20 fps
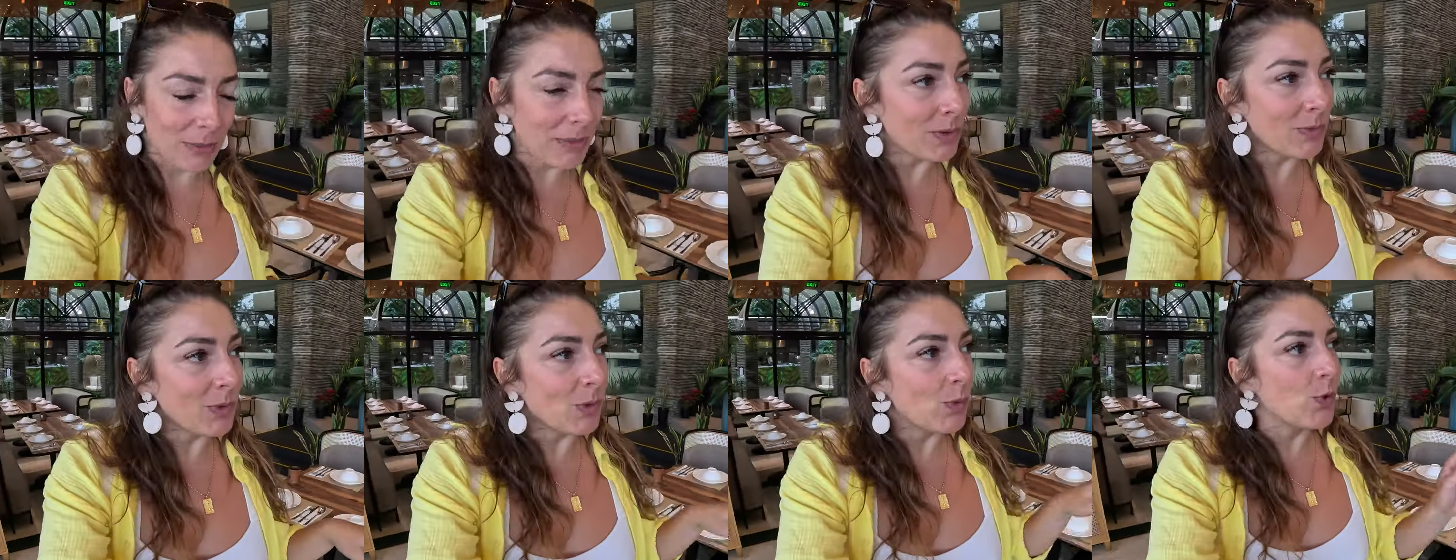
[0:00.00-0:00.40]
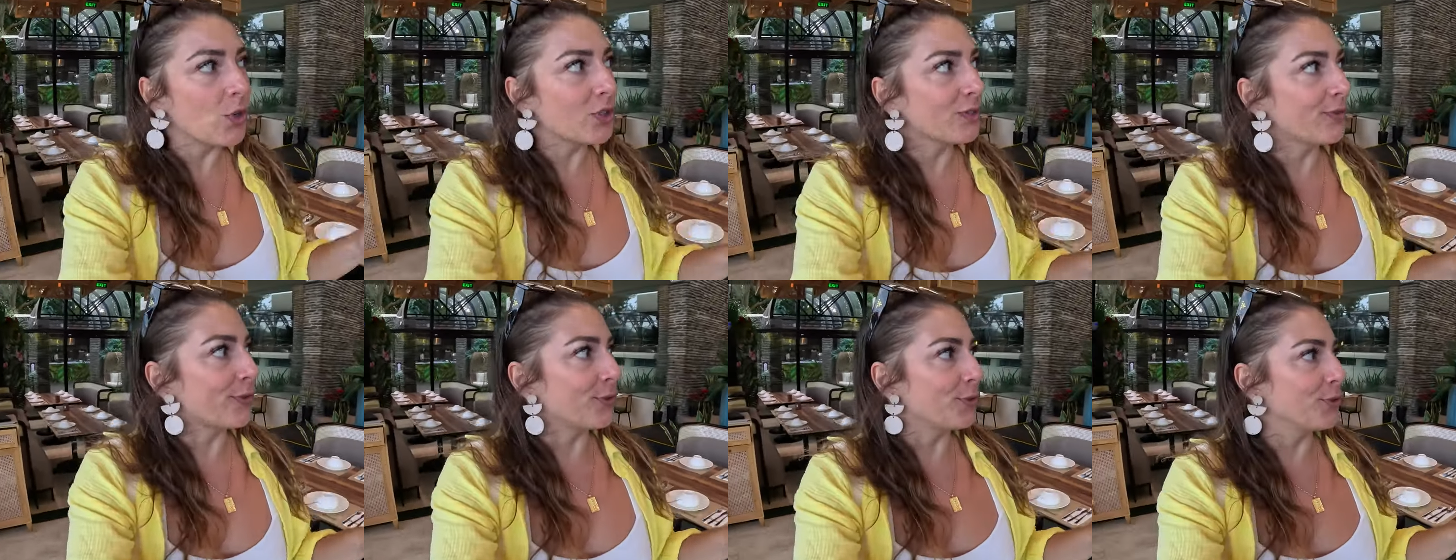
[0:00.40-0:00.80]
I mean, we
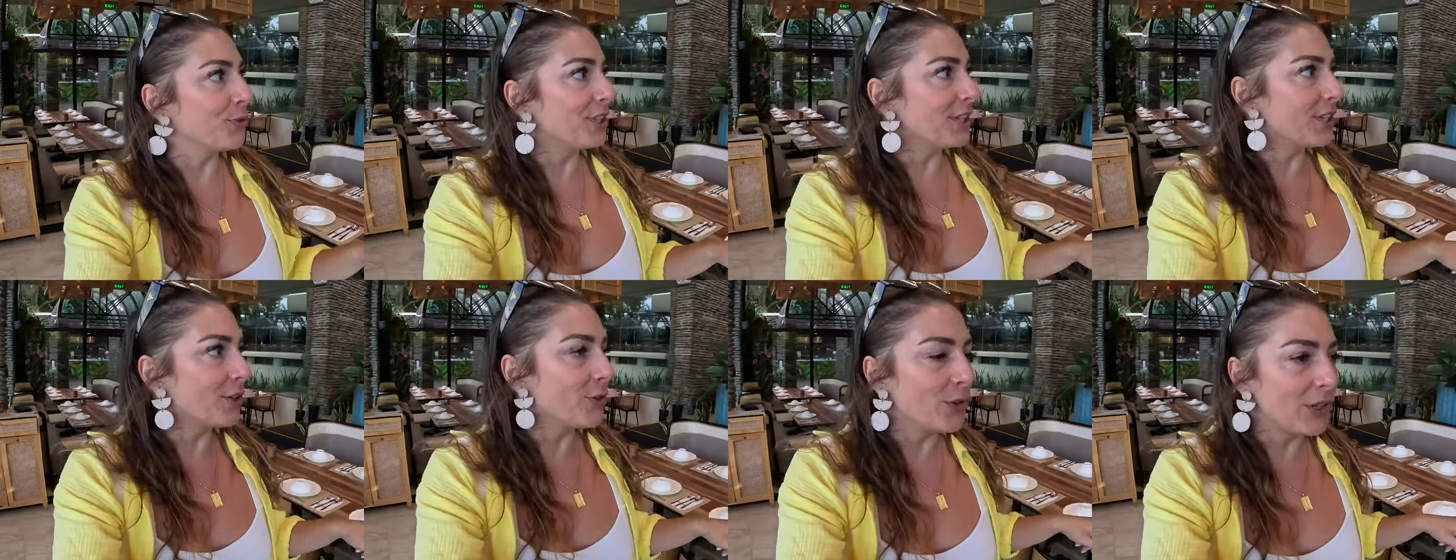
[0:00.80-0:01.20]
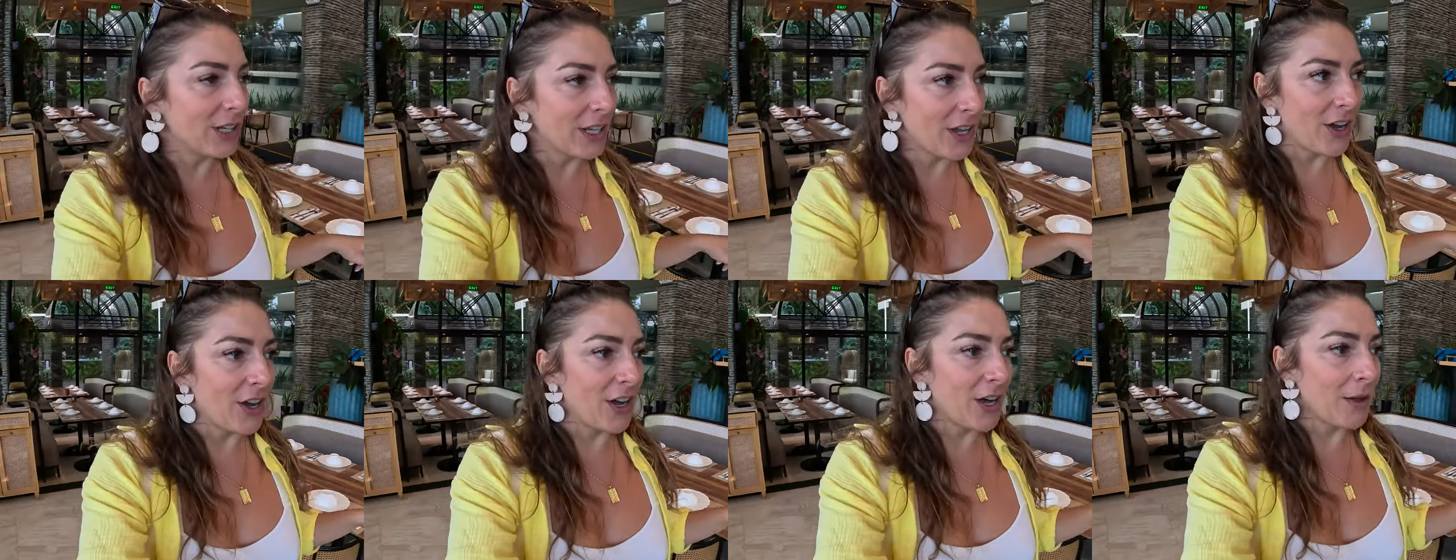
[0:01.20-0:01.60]
walked through here
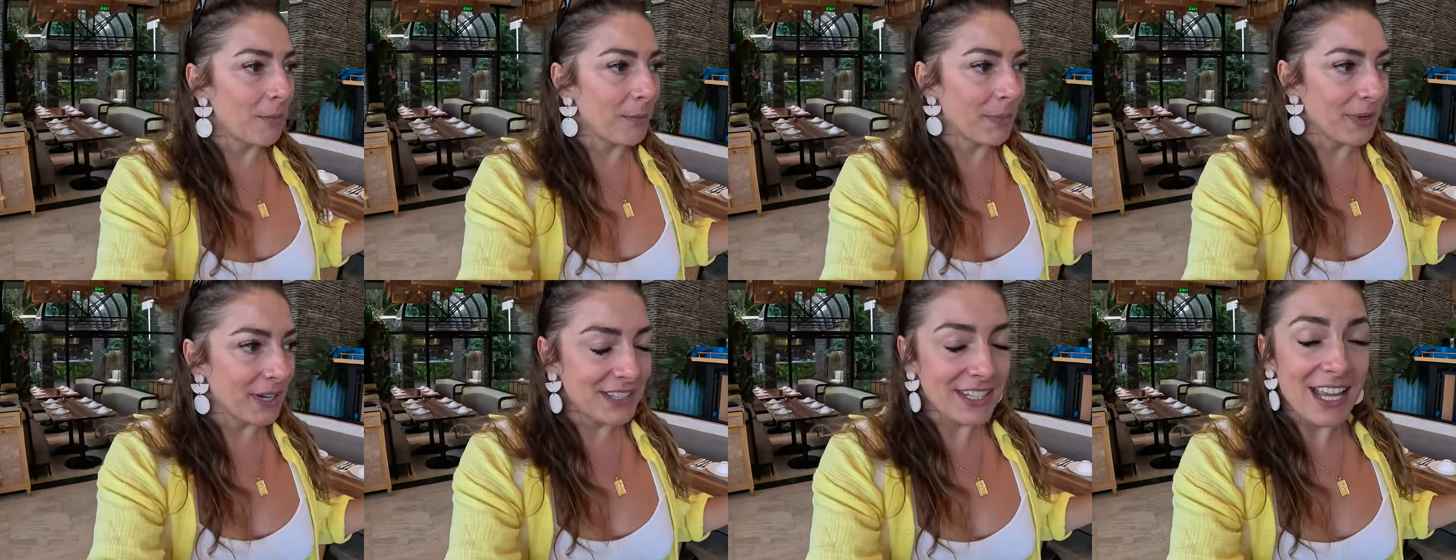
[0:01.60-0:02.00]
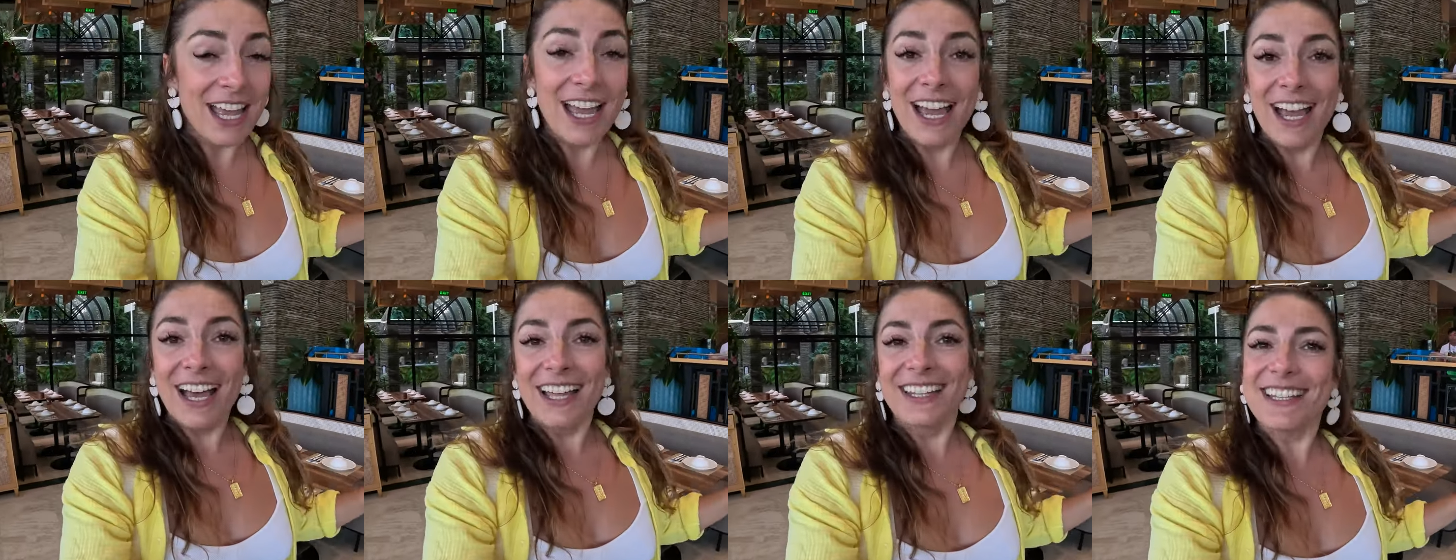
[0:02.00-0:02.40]
earlier on, but
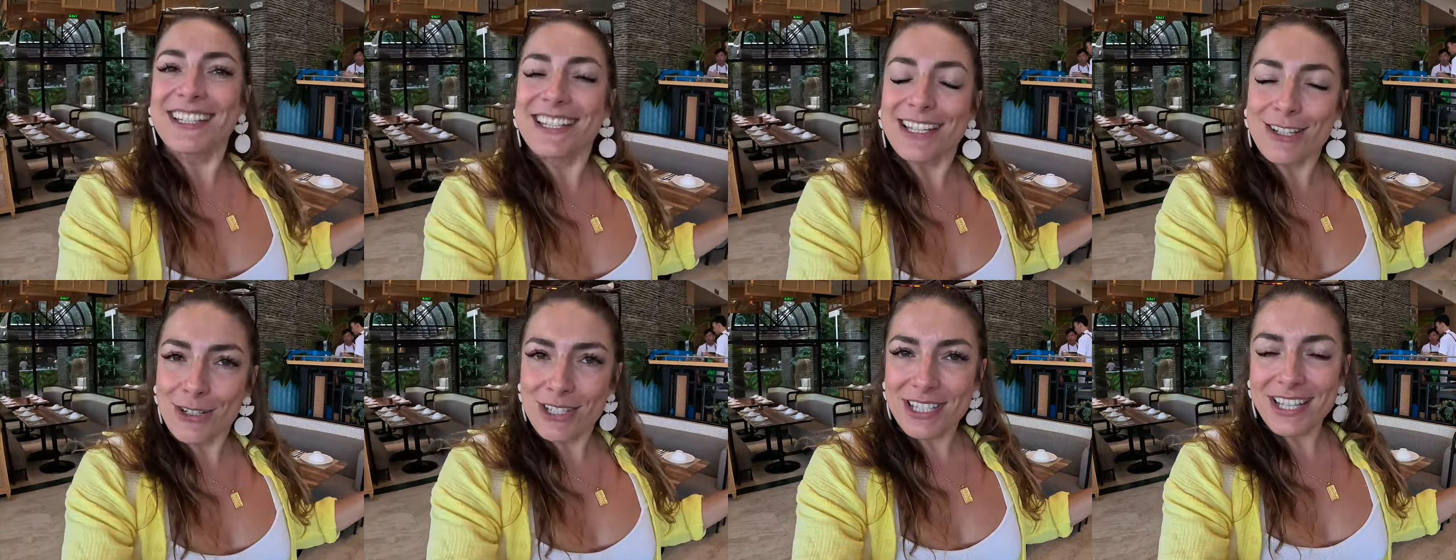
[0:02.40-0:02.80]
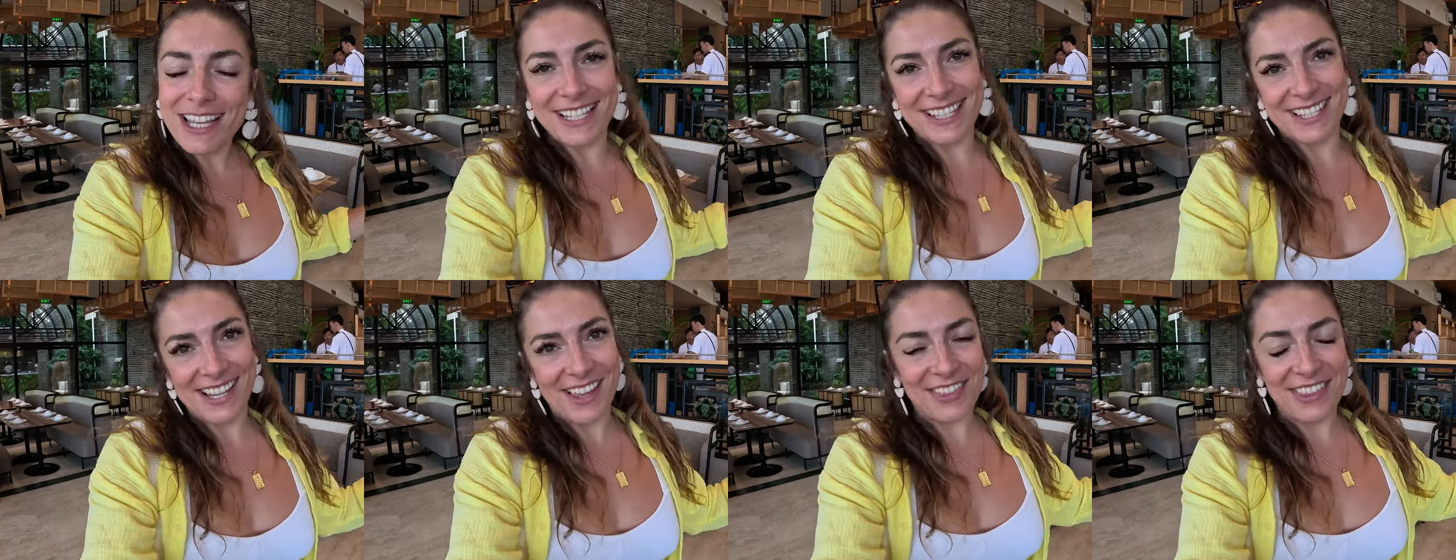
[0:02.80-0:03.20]
this looks
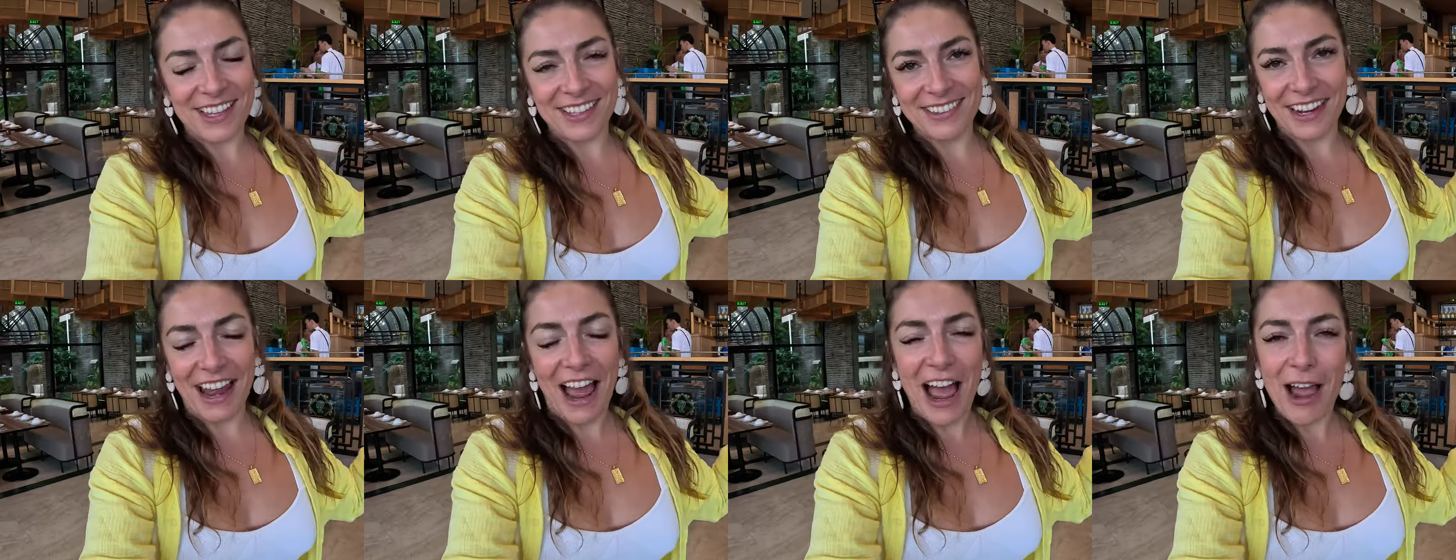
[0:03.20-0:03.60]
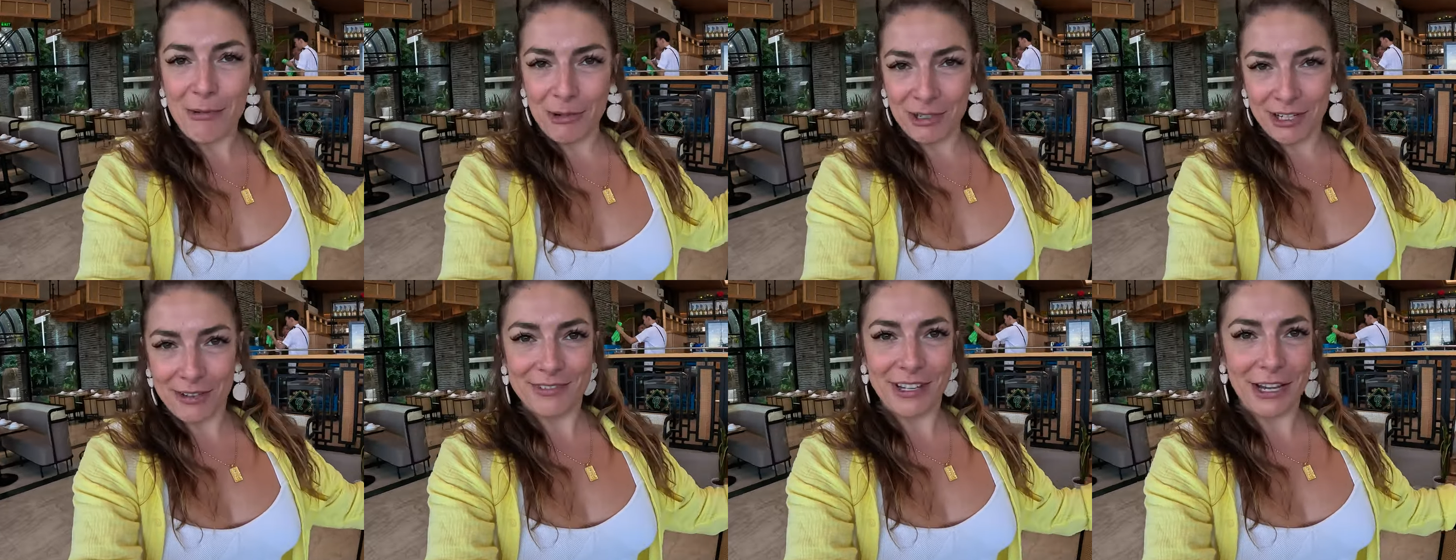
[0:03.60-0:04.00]
like something that I
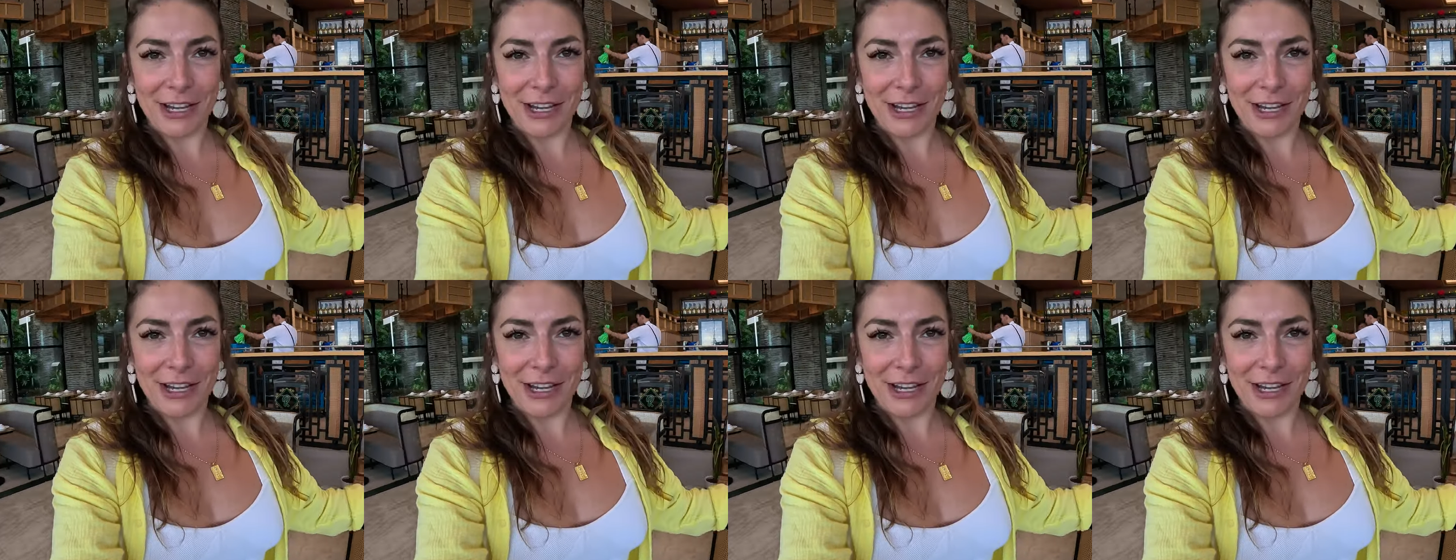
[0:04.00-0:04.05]
would have